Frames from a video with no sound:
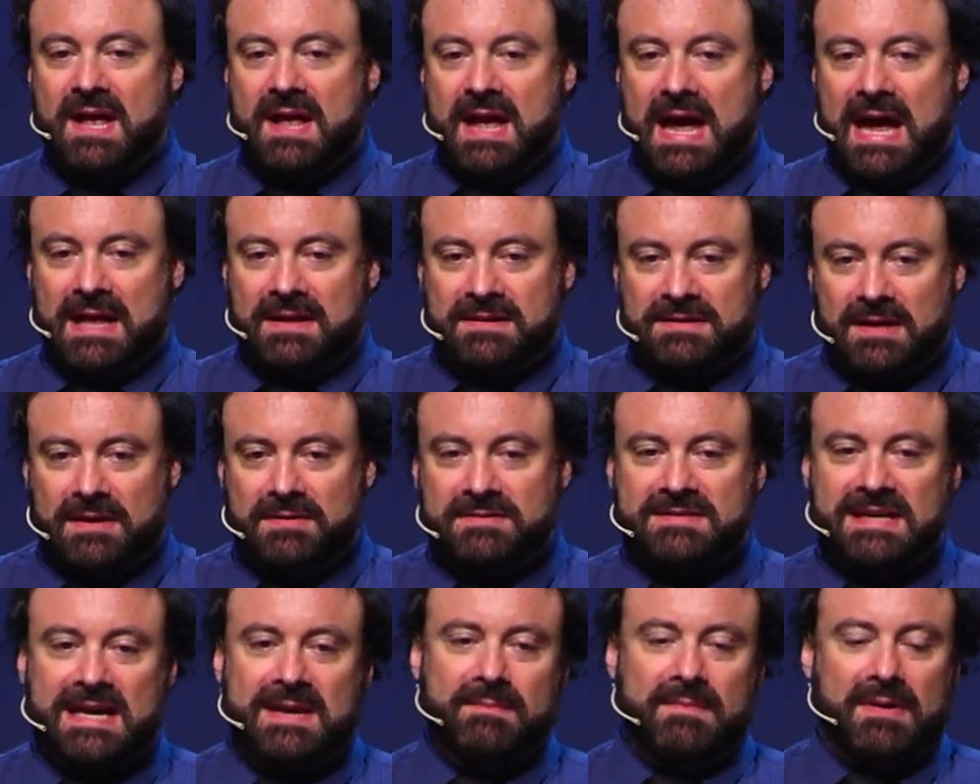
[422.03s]
And
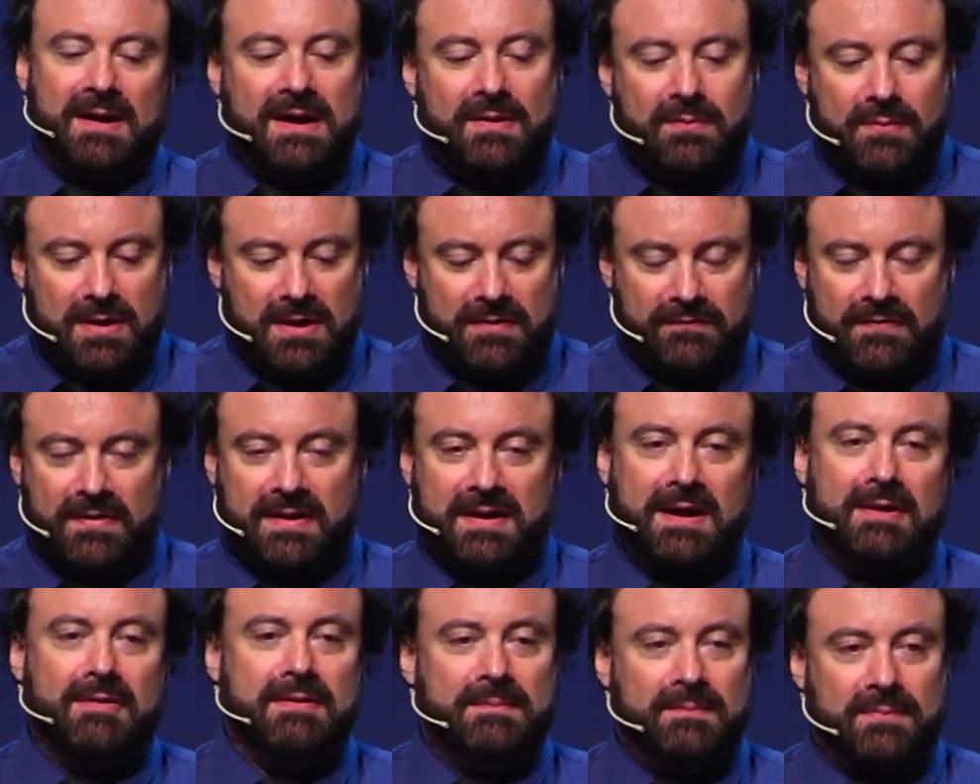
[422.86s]
don't take my word for it.
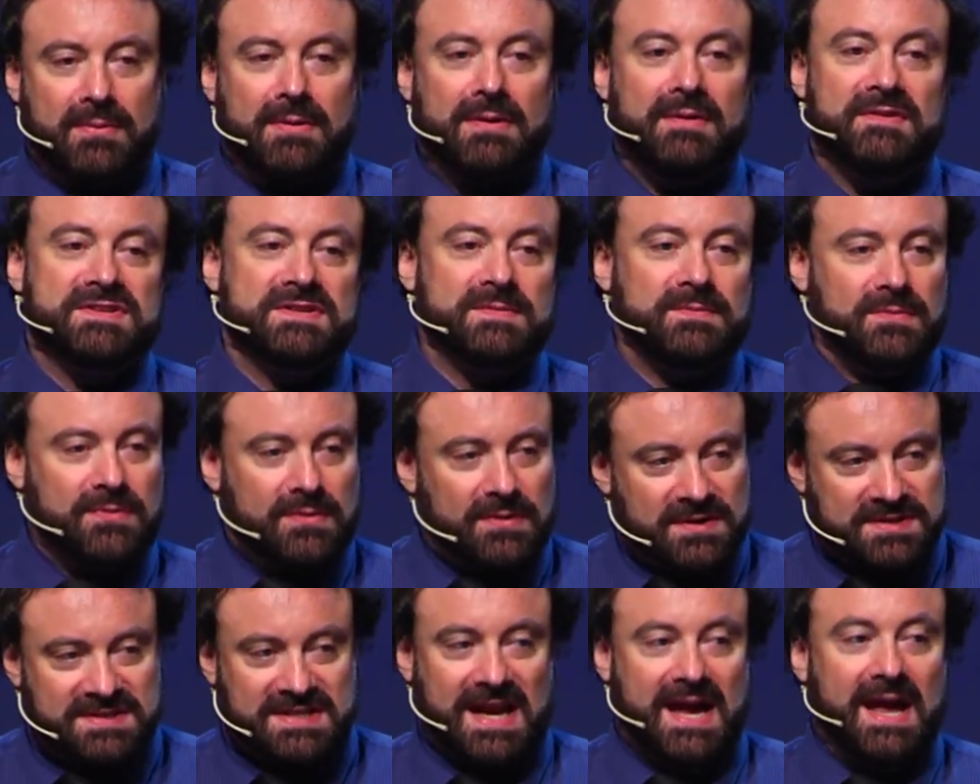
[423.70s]
Go and boil some
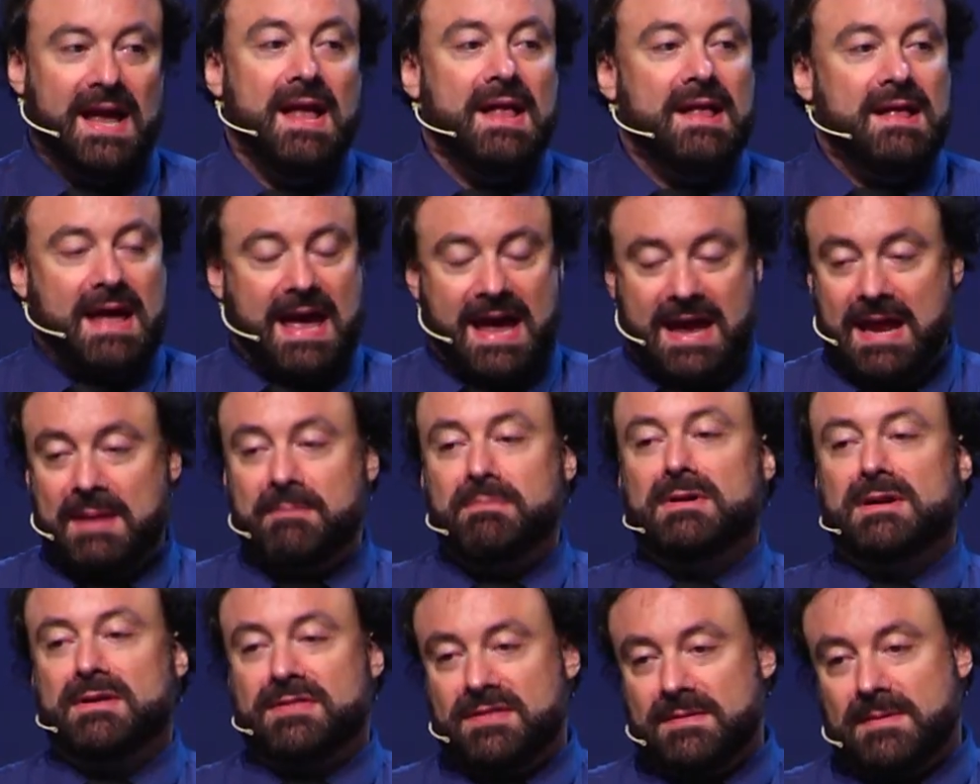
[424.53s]
water and
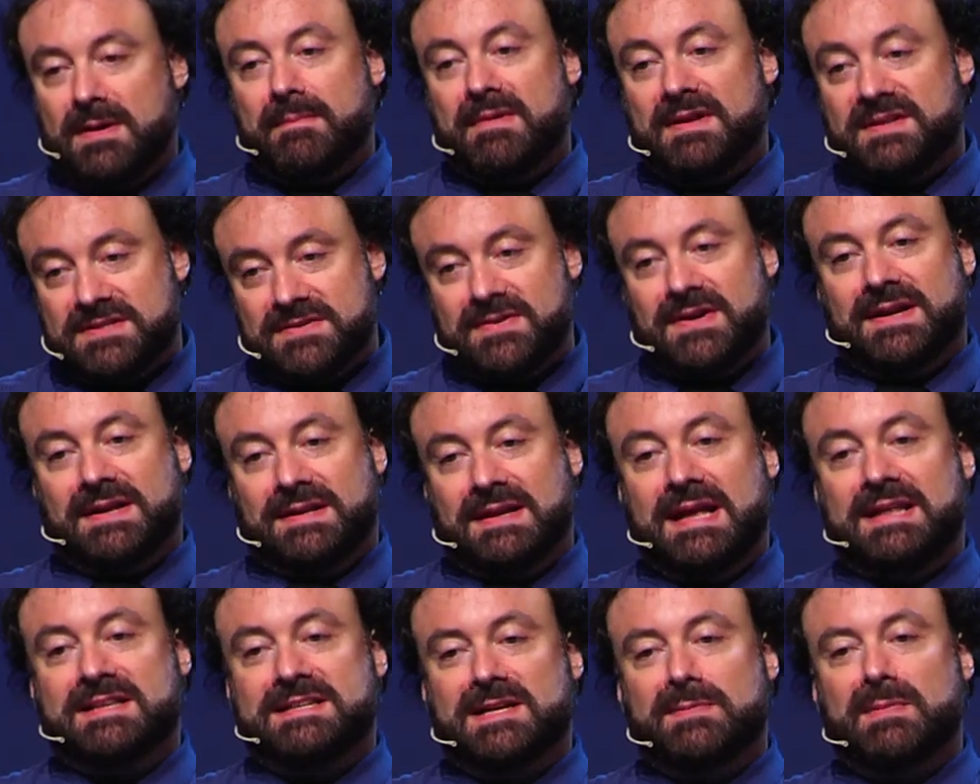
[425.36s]
put a thermometer
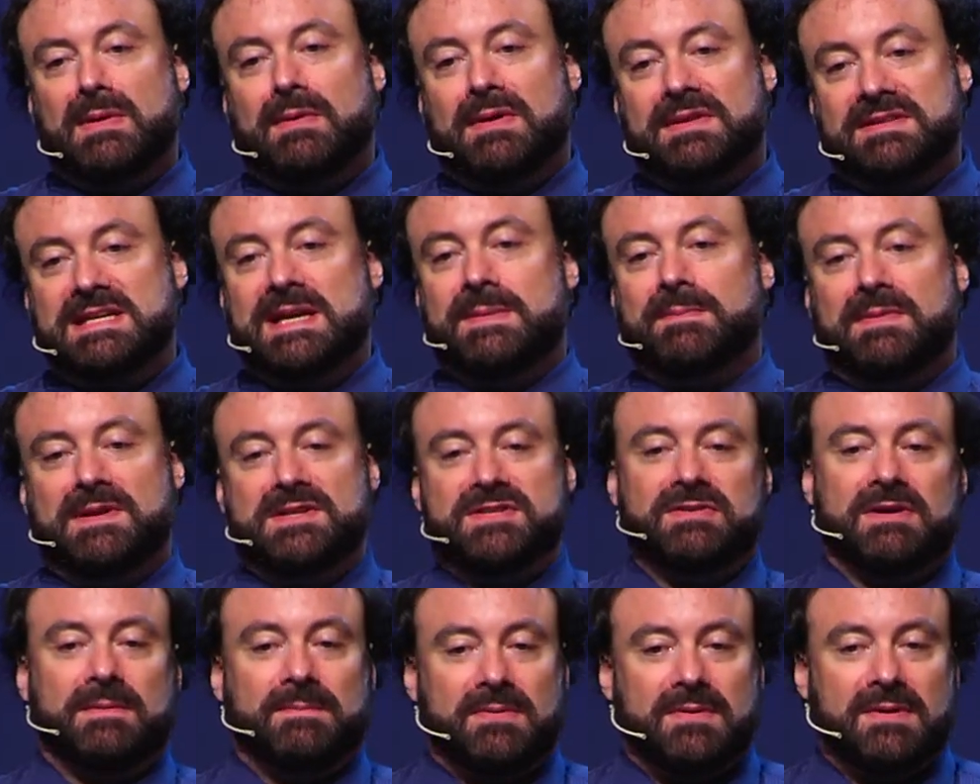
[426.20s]
and tell me what
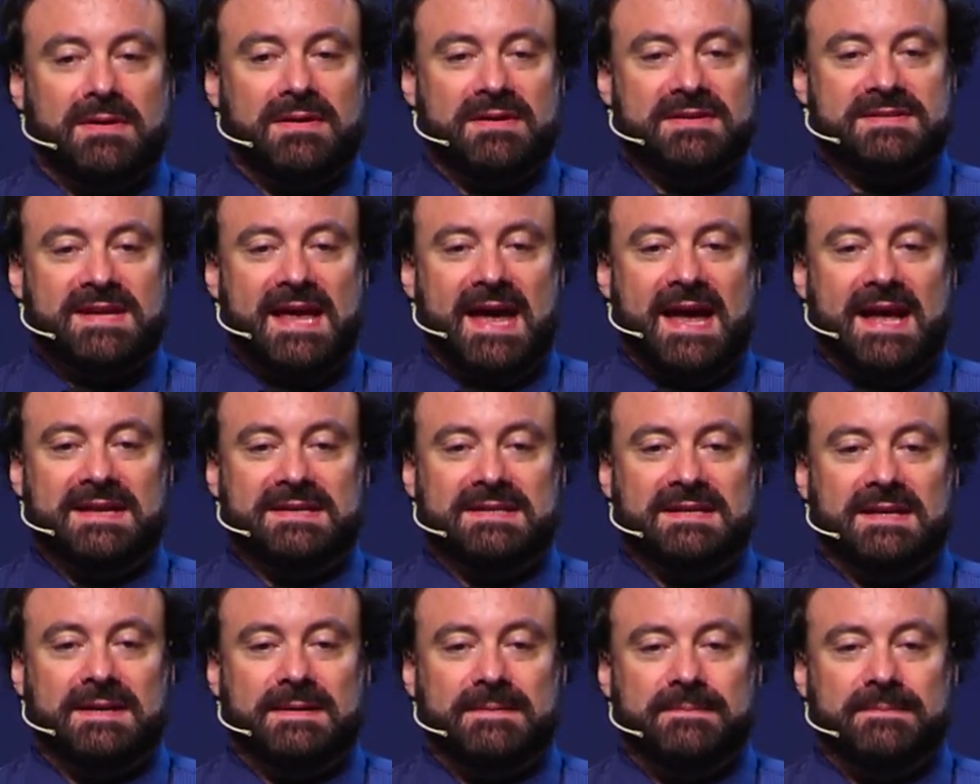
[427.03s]
temperature it boils at.